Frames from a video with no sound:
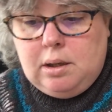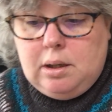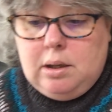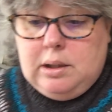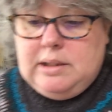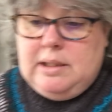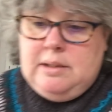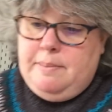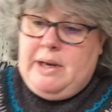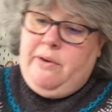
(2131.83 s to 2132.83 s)
because it
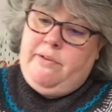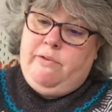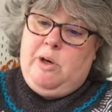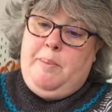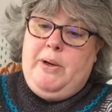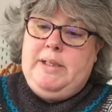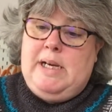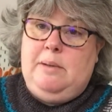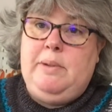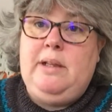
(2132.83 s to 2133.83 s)
doesn't matter if I've got to put it
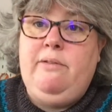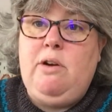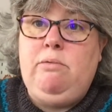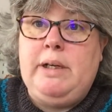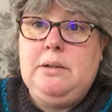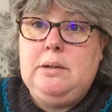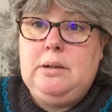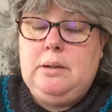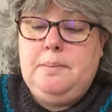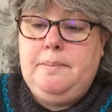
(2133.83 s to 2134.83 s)
down when the phone rings.